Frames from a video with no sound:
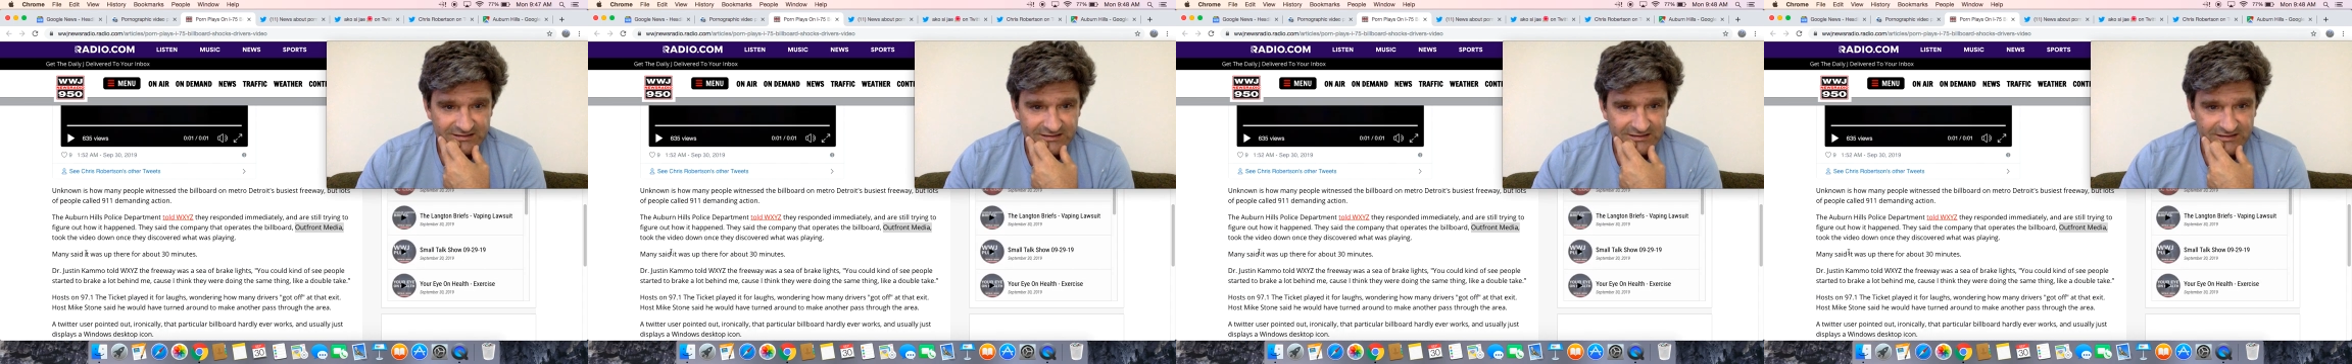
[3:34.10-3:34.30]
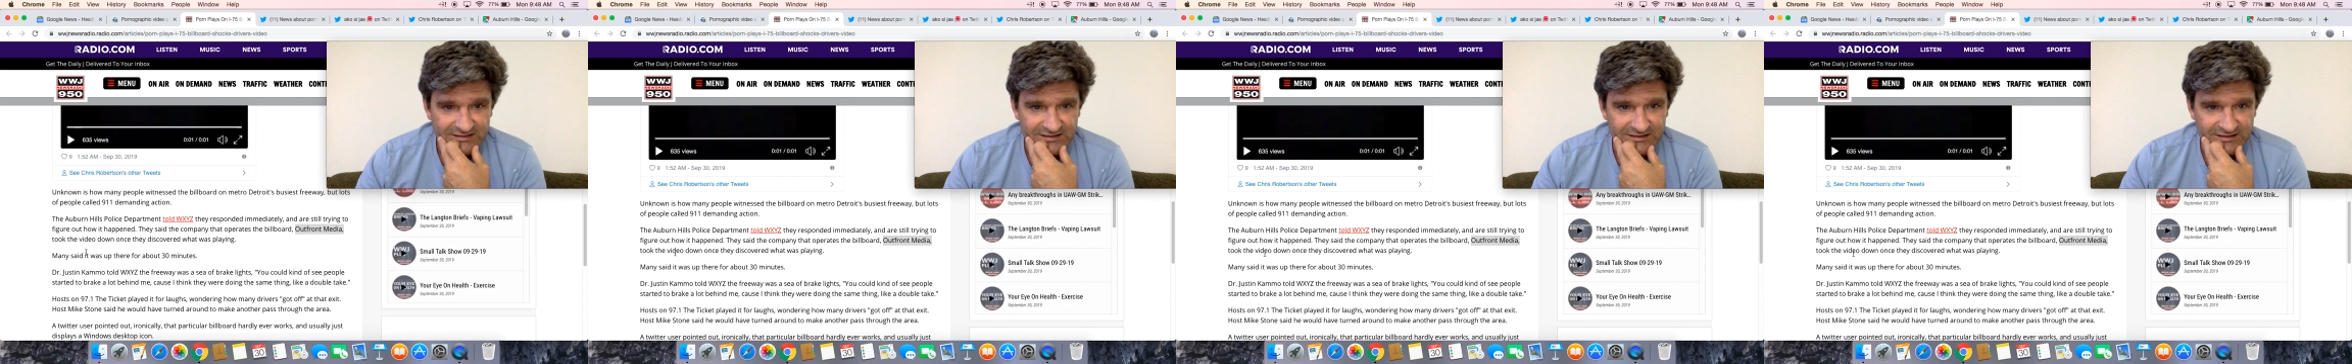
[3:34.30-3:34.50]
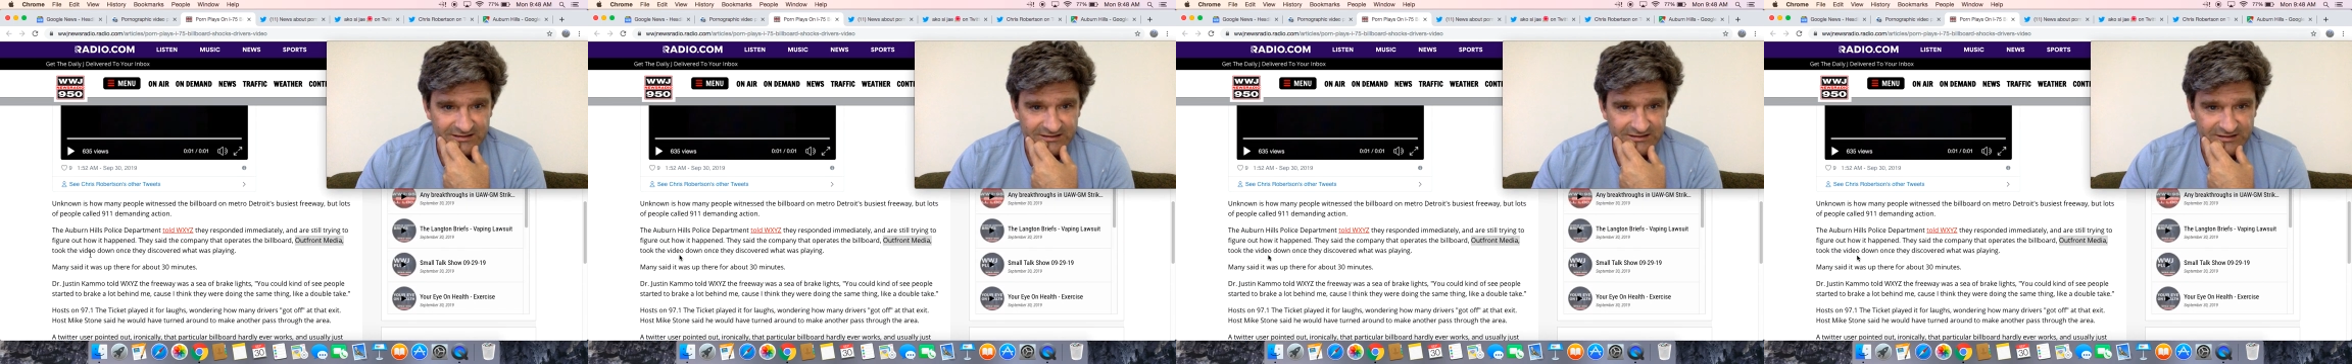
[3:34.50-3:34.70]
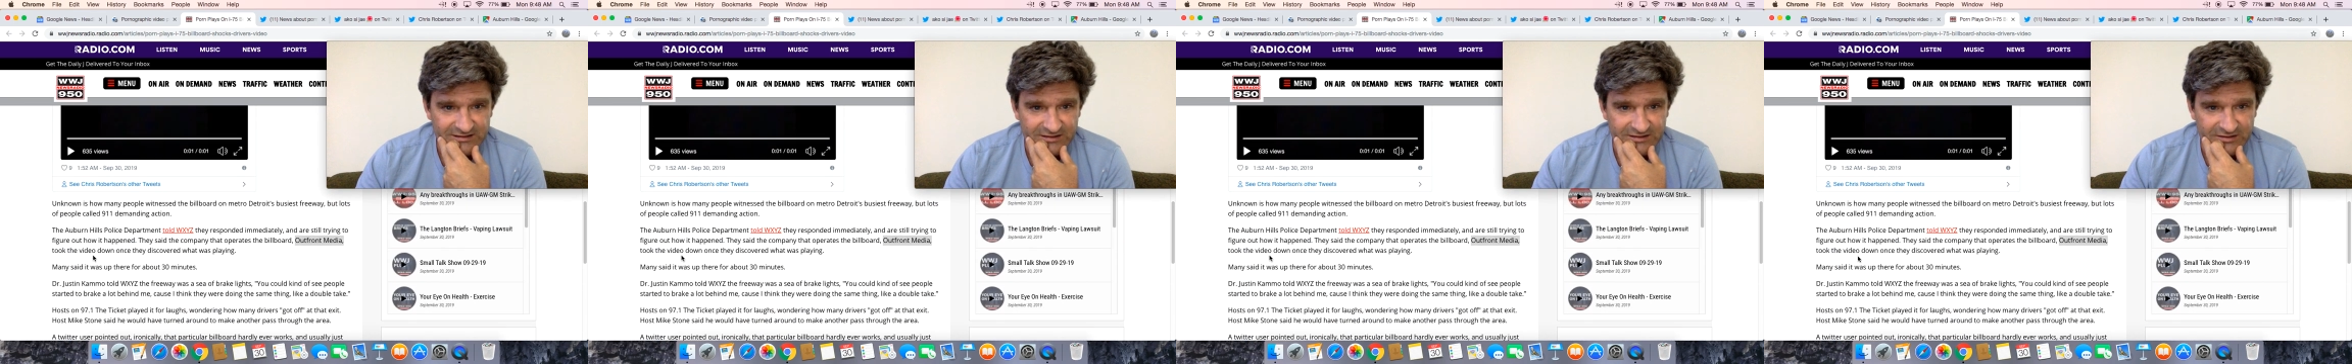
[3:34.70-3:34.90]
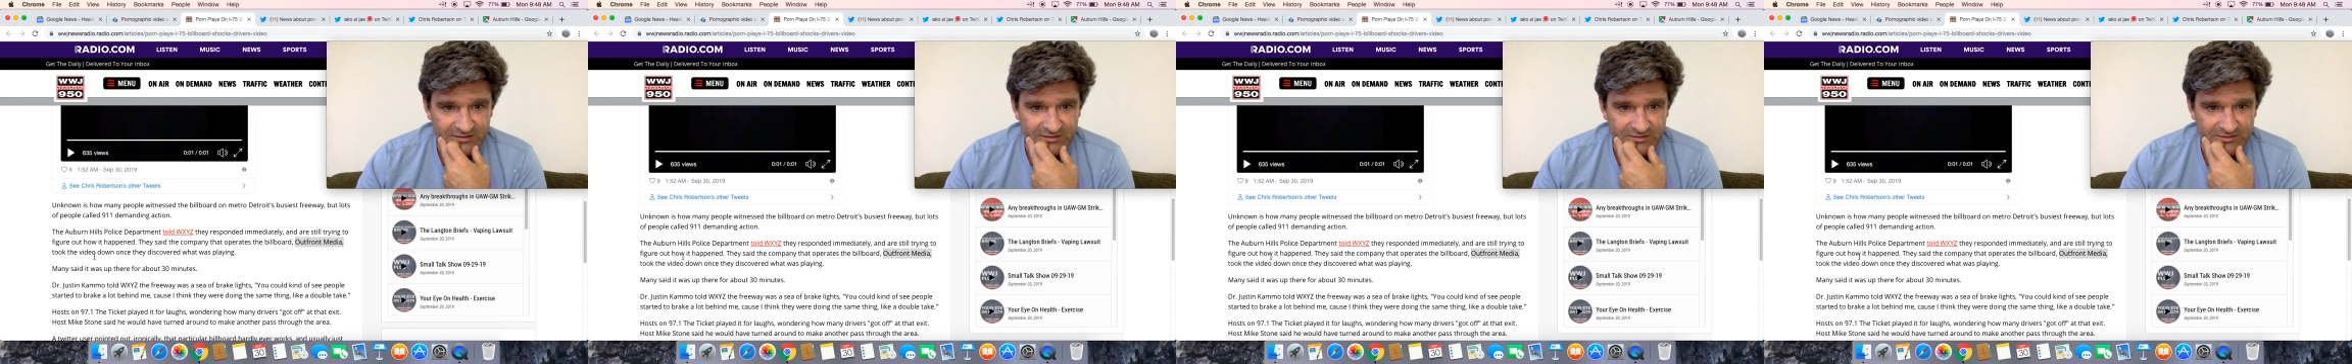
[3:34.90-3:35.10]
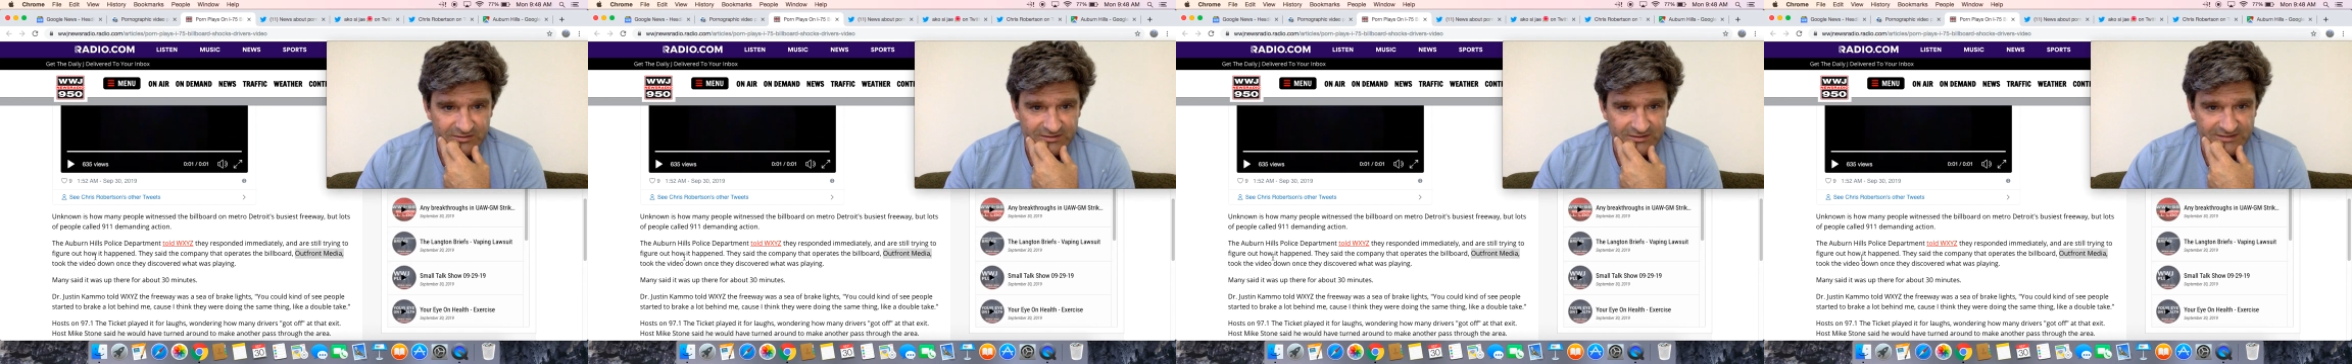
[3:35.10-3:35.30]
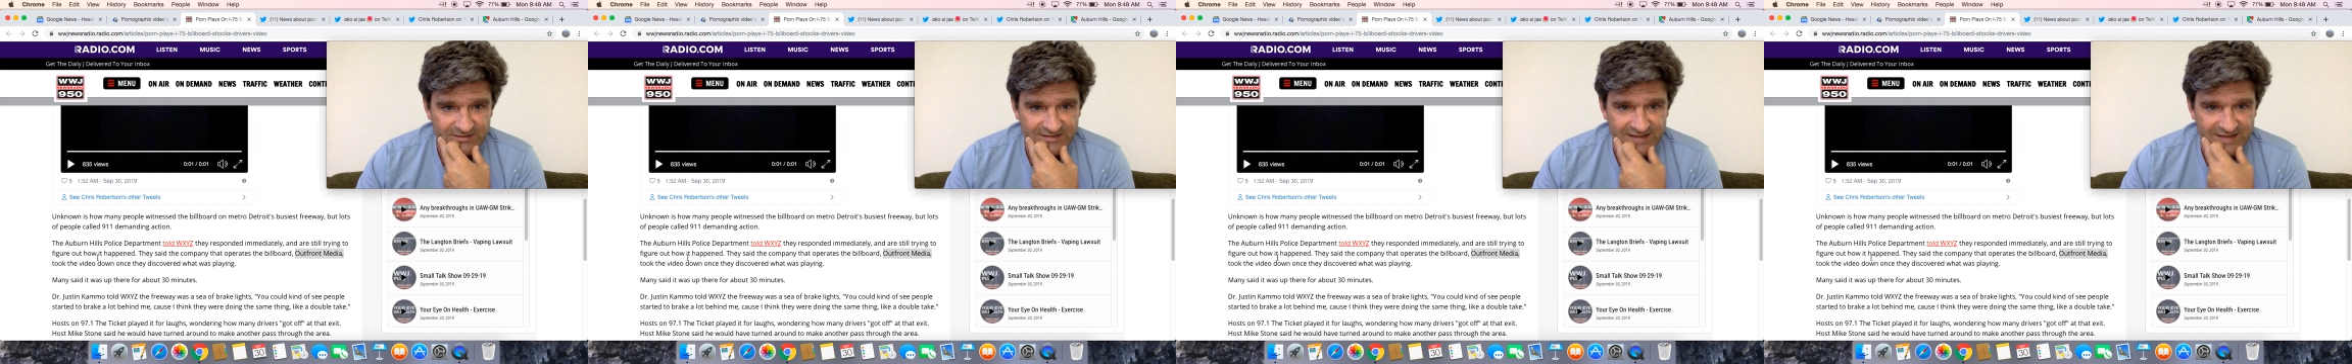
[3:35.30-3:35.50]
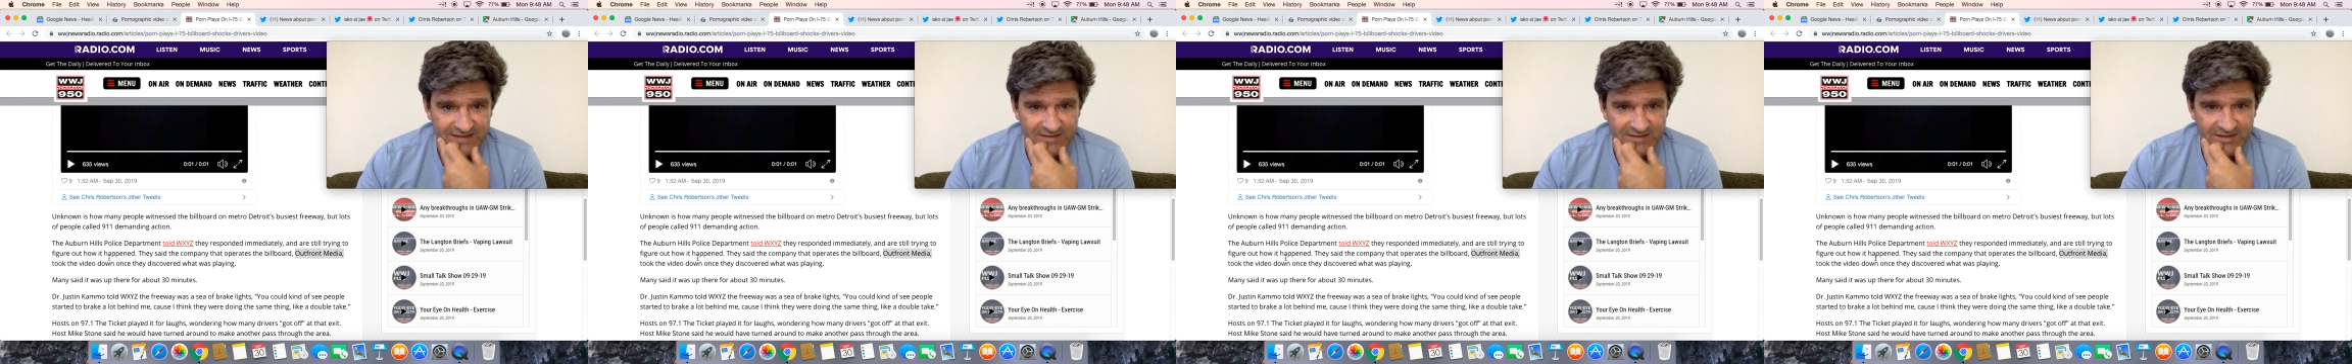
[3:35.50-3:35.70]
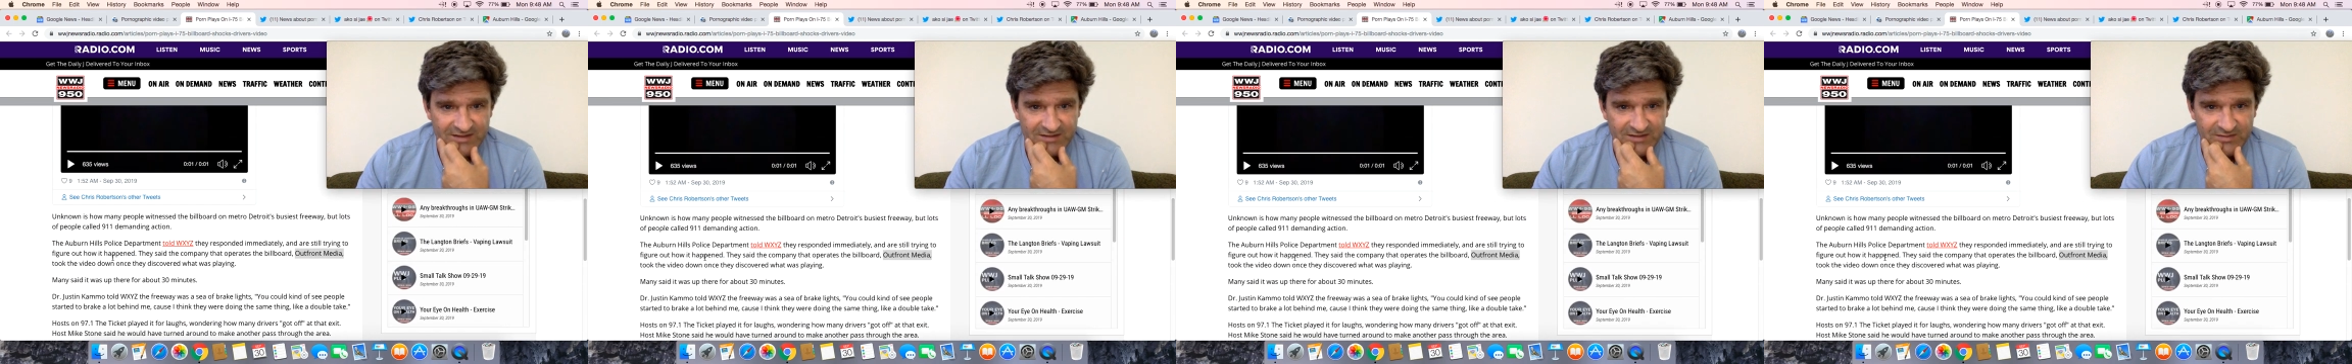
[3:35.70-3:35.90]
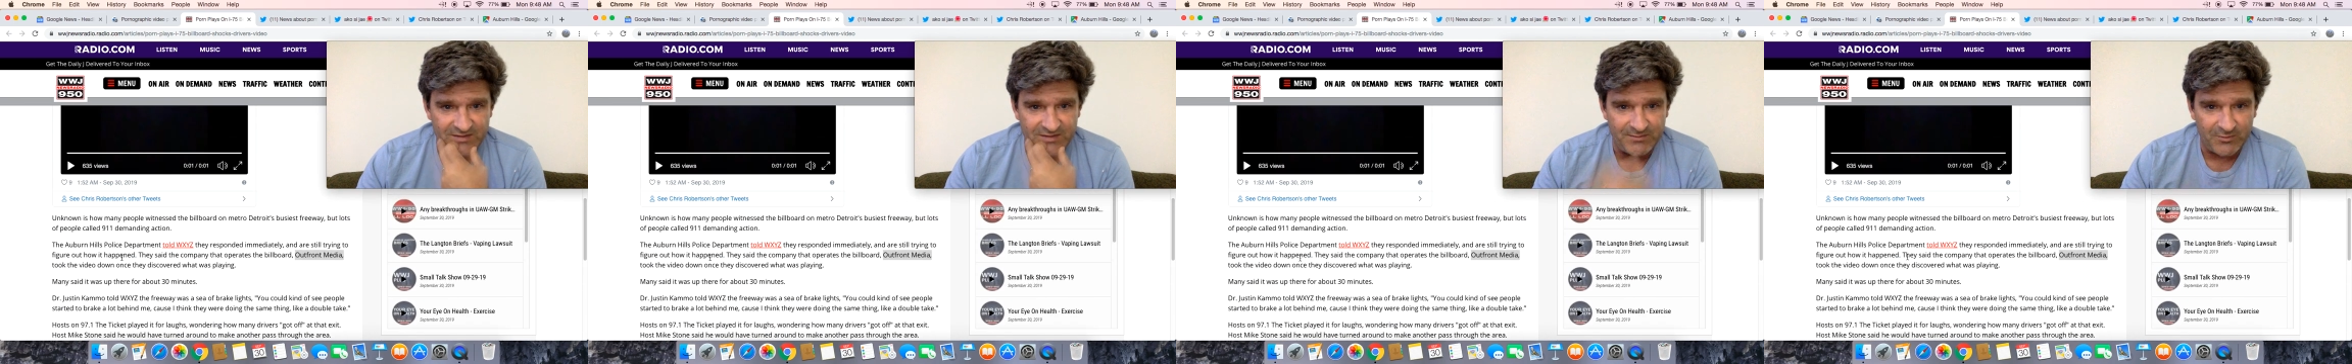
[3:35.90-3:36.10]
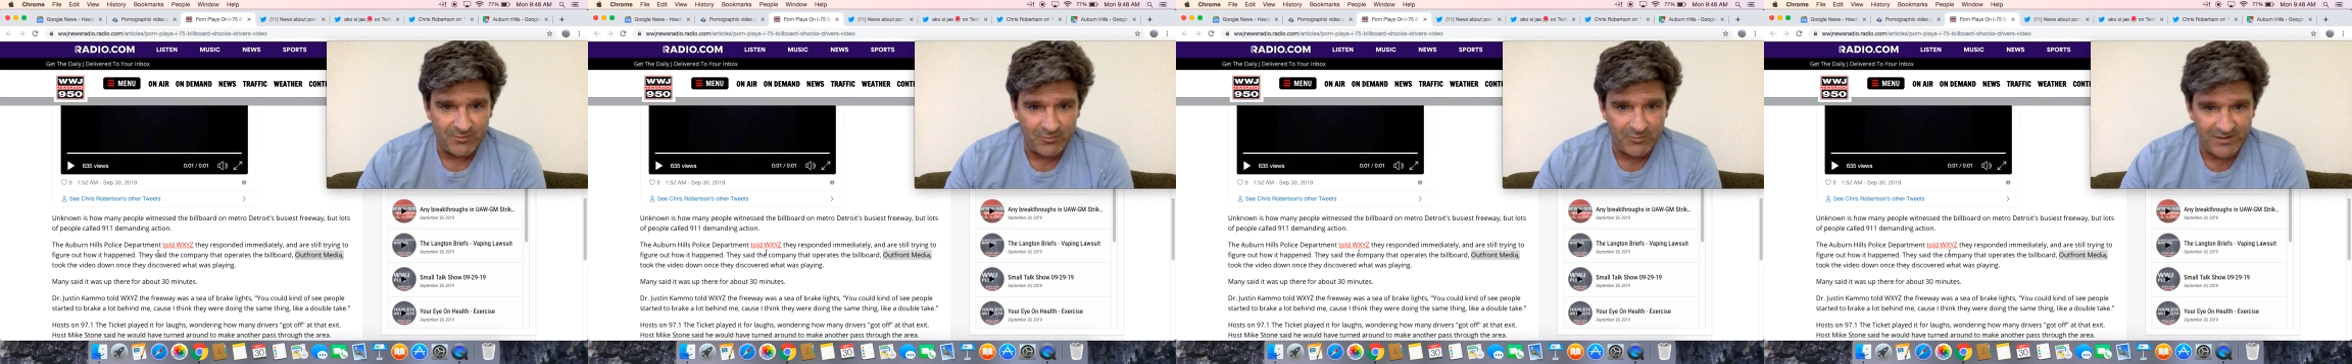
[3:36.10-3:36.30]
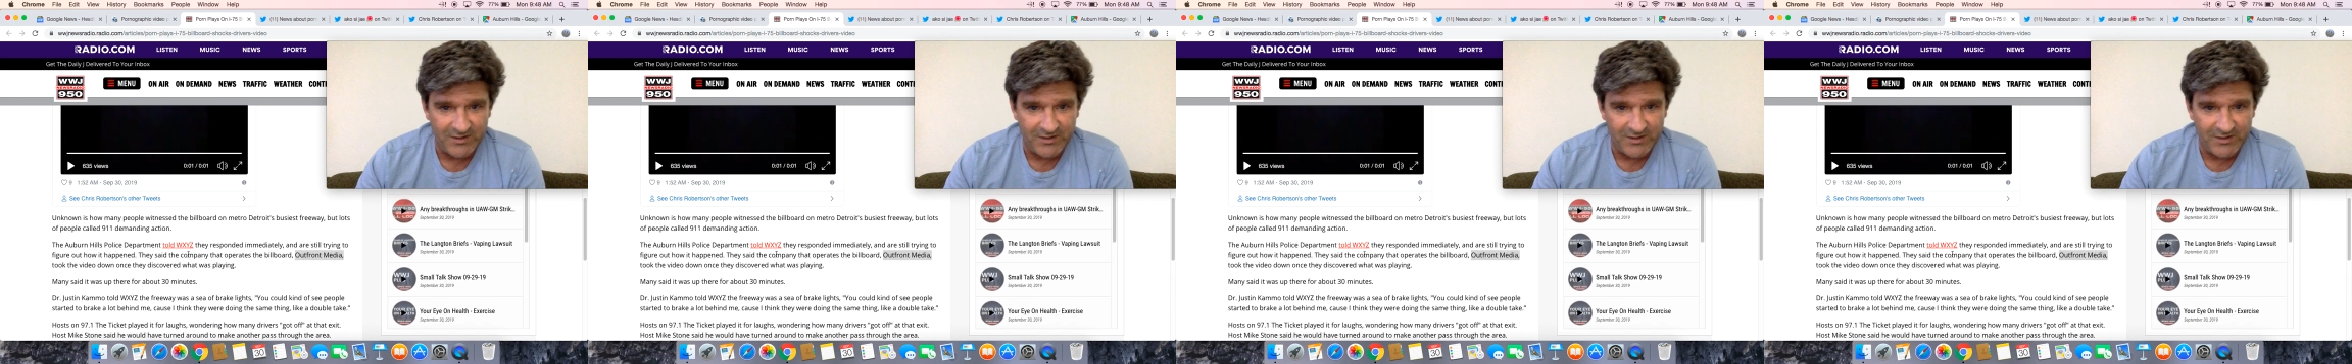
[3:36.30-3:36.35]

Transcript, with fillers: Unknown is how many people